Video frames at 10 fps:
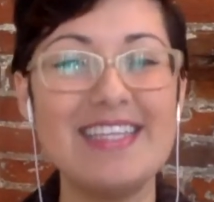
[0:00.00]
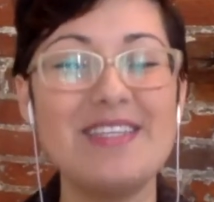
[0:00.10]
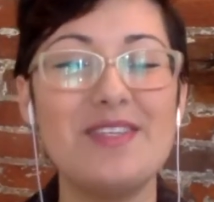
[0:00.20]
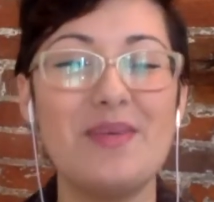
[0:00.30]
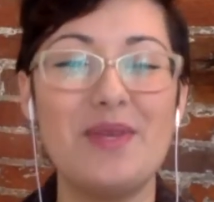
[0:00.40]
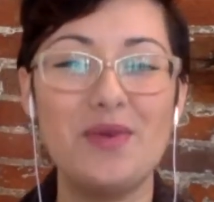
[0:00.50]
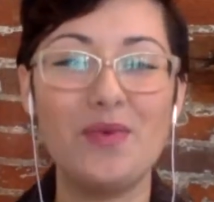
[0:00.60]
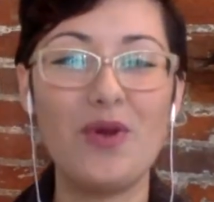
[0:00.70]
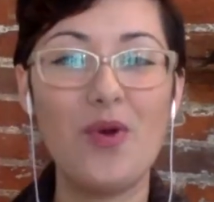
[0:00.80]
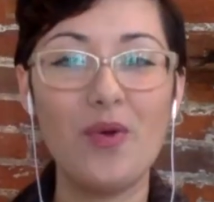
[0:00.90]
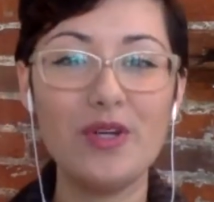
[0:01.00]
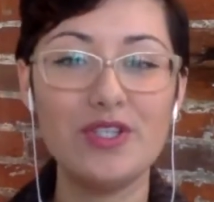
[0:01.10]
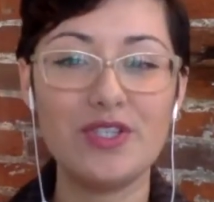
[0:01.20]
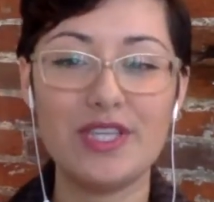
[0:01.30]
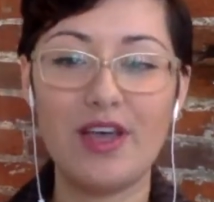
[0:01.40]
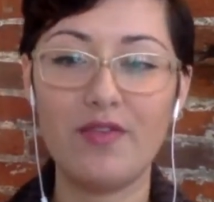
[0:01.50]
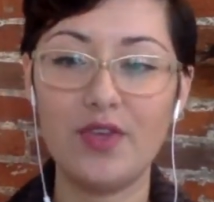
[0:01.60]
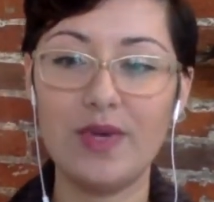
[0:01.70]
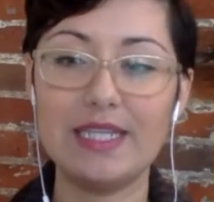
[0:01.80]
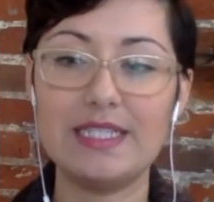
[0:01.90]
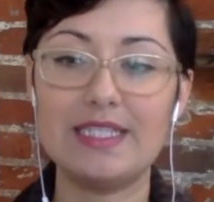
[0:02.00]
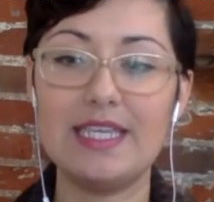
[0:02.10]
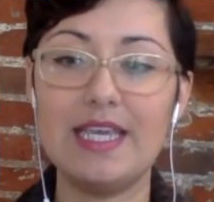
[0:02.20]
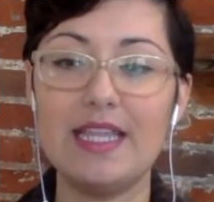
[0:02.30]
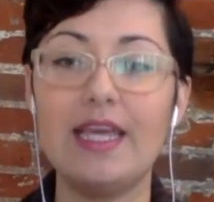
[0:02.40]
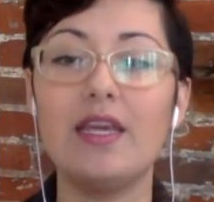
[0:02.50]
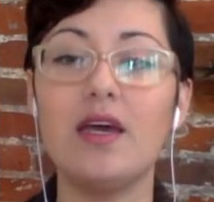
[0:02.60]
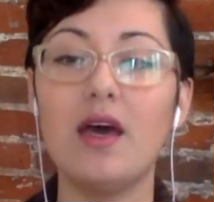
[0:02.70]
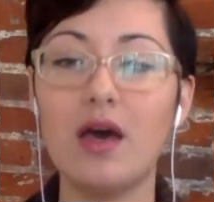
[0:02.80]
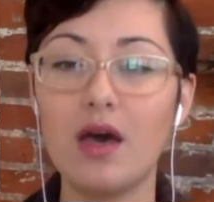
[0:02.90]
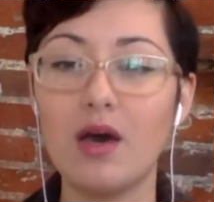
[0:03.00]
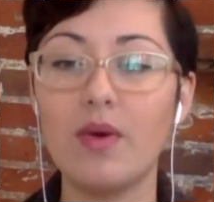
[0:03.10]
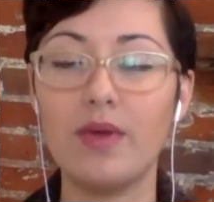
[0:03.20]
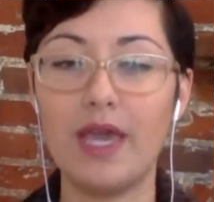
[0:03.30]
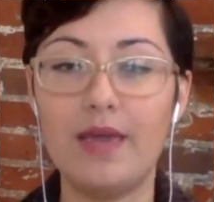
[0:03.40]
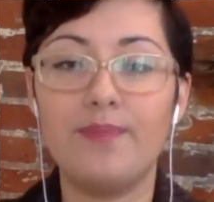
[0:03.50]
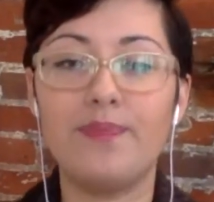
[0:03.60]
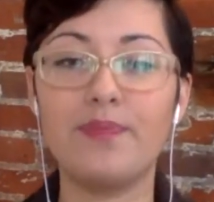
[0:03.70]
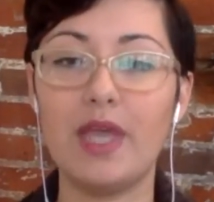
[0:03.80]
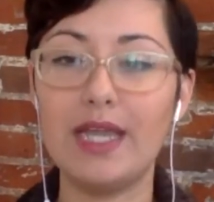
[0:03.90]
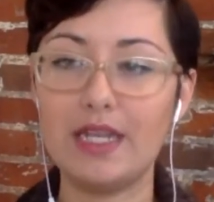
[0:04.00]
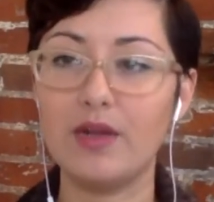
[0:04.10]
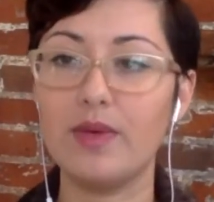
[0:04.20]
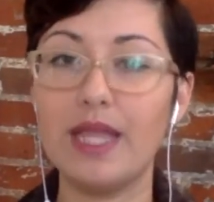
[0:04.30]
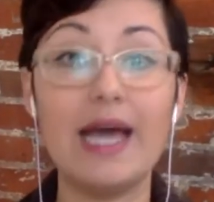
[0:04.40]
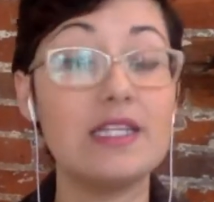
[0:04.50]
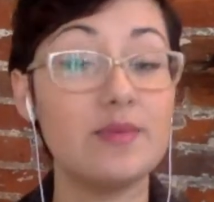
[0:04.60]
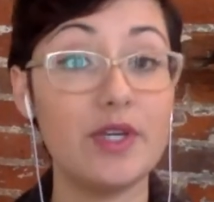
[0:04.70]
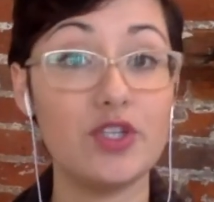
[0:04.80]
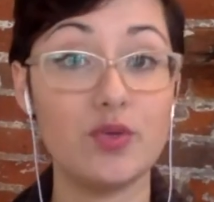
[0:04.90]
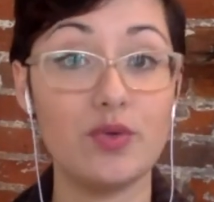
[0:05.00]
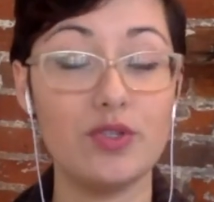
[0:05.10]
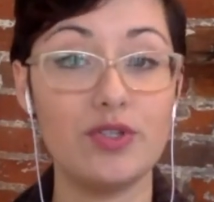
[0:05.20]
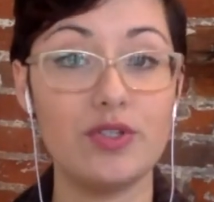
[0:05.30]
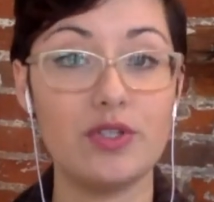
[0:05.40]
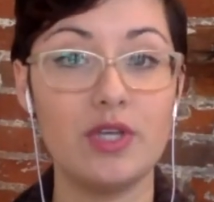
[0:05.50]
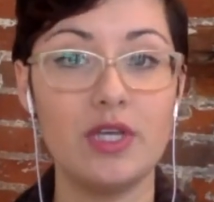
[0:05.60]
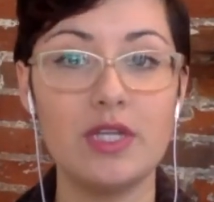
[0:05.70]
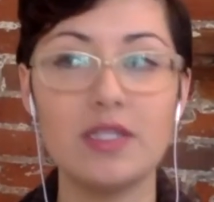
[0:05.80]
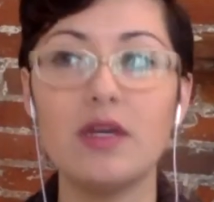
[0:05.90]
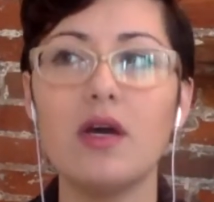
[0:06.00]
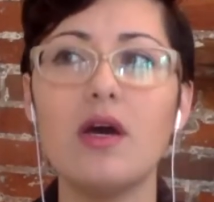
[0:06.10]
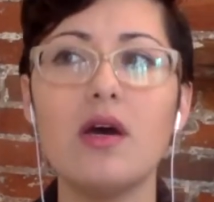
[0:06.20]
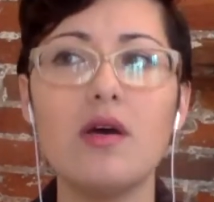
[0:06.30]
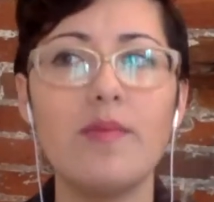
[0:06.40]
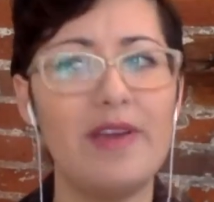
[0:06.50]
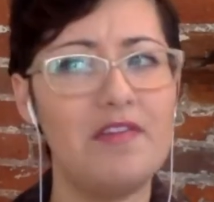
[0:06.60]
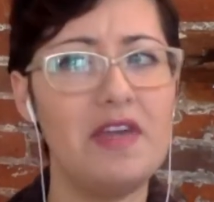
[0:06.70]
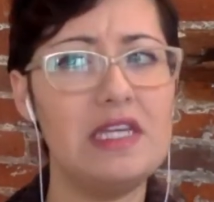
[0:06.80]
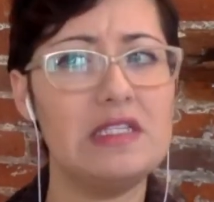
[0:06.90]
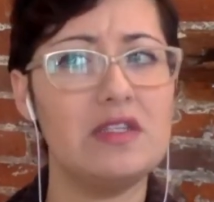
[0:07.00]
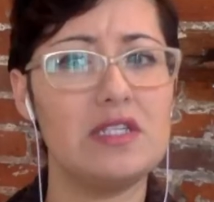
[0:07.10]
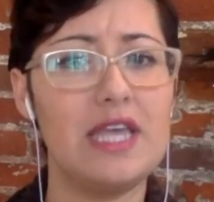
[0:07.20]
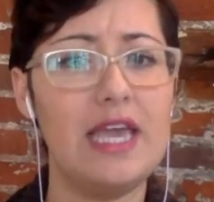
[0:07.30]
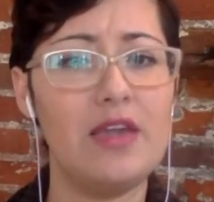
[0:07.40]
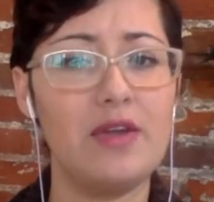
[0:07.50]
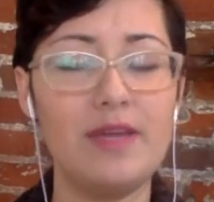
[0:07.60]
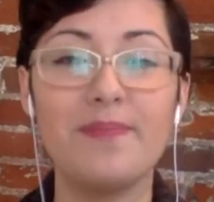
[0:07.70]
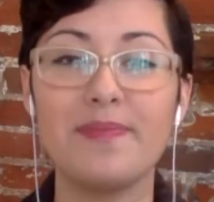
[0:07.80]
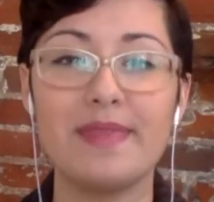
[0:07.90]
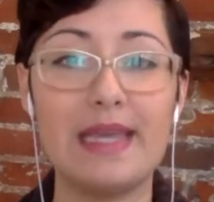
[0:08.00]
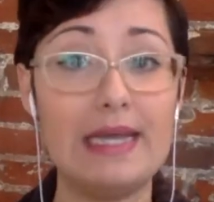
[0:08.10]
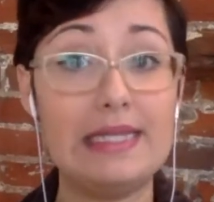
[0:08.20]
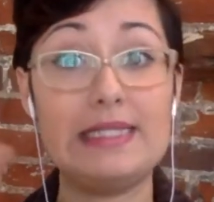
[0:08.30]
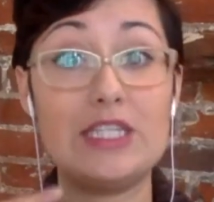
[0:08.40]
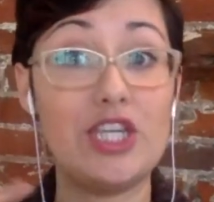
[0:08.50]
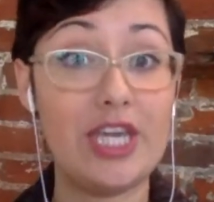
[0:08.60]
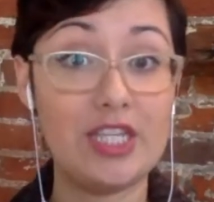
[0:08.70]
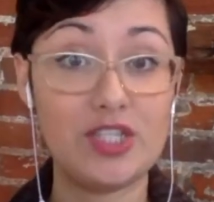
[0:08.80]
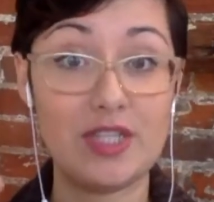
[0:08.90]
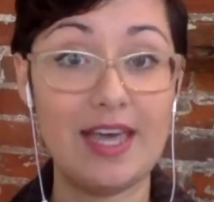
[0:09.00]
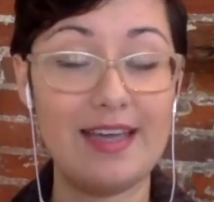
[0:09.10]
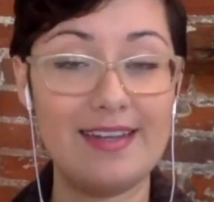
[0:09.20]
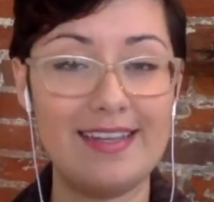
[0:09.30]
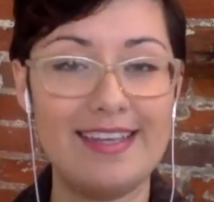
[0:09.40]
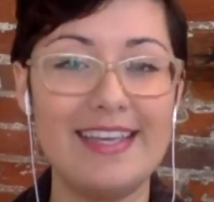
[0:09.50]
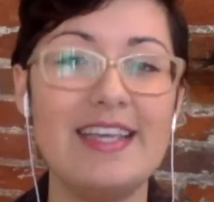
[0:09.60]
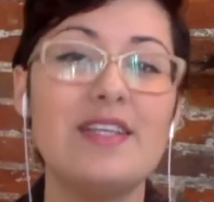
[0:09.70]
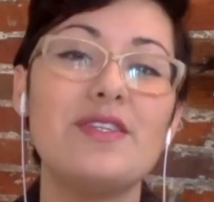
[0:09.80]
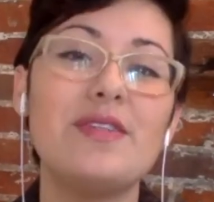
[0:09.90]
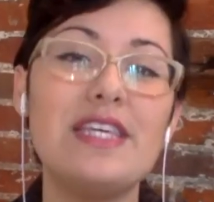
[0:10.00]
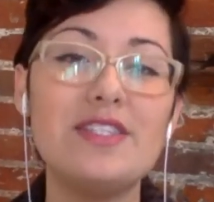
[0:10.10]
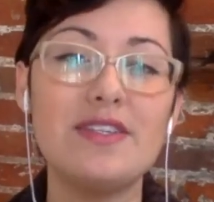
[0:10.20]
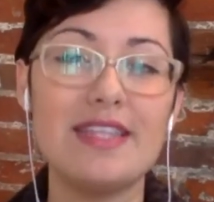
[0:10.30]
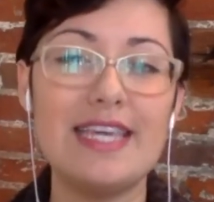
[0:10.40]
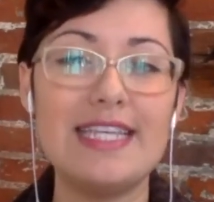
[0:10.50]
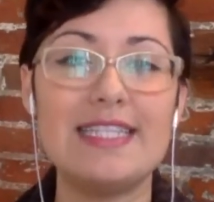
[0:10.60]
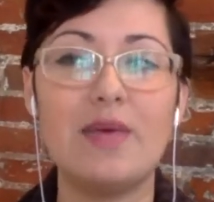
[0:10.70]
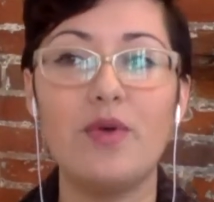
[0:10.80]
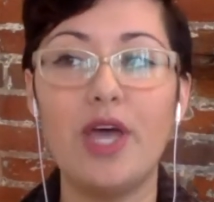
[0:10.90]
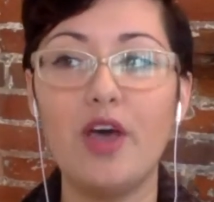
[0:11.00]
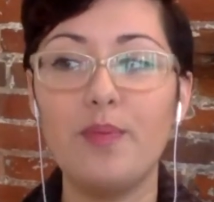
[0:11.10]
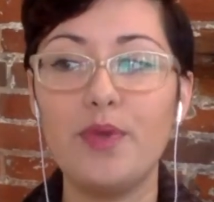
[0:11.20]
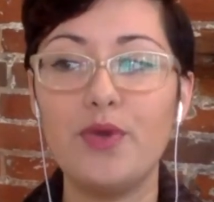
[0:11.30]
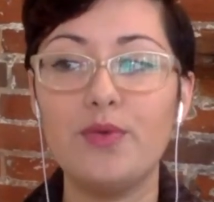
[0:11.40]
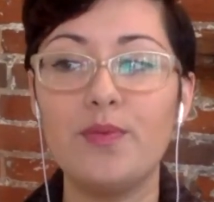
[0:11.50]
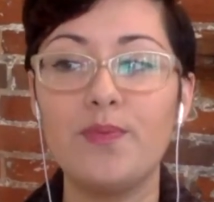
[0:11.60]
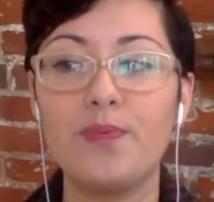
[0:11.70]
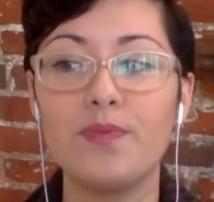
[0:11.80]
So when you record yourself, you get to see like, oh, okay, I need to relax my shoulders. Like, oh, my face looks angry. I need to change that. So these are things that will help you.